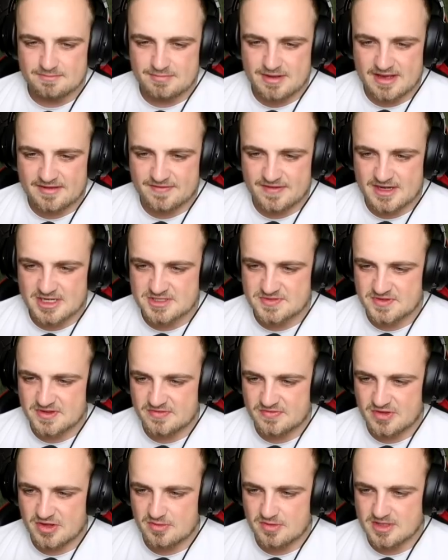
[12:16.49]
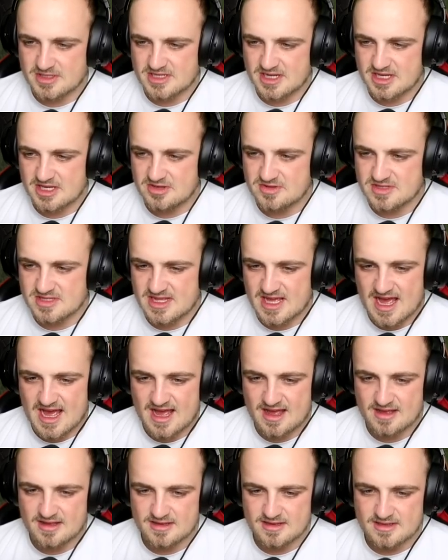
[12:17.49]
Big finish for the viewers. I use
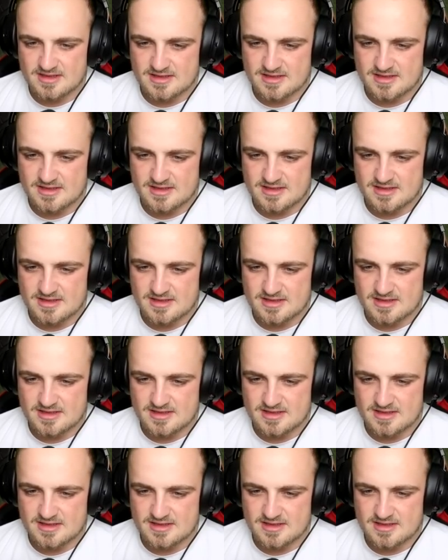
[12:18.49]
that.